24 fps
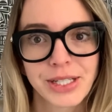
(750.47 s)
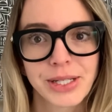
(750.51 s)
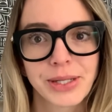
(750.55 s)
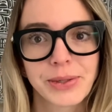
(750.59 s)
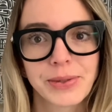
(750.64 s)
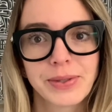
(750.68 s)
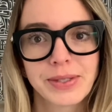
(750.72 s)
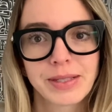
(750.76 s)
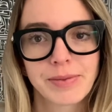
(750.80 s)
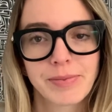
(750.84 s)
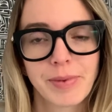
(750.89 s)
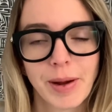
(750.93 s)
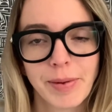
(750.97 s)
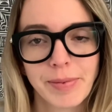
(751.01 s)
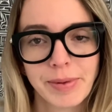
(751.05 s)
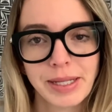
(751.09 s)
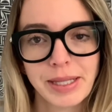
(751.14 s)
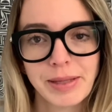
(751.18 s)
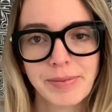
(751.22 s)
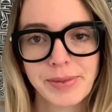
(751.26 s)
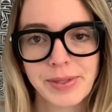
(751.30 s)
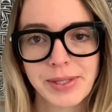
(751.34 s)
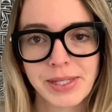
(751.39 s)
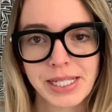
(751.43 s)
It's probably the
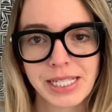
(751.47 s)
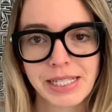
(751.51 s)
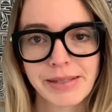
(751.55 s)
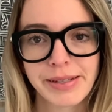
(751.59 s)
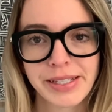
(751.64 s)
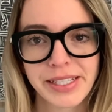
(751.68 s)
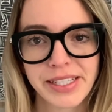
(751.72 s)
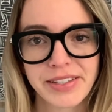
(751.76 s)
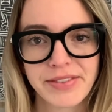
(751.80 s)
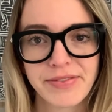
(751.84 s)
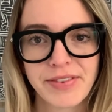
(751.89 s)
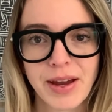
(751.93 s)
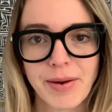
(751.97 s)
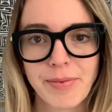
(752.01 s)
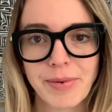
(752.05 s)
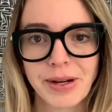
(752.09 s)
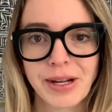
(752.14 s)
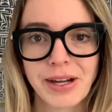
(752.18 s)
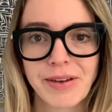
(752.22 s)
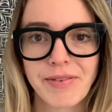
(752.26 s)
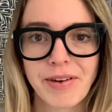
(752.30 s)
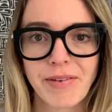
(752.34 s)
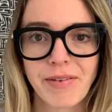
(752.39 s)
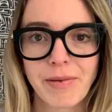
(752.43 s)
most expensive fabric
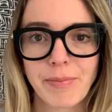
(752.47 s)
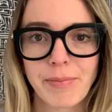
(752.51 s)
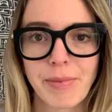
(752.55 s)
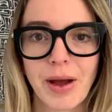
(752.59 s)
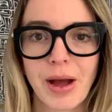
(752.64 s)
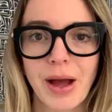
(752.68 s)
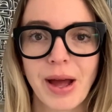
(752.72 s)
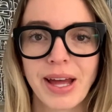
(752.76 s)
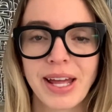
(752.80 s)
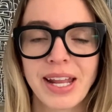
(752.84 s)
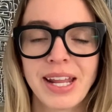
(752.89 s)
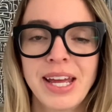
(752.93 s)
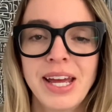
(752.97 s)
I've ever bought,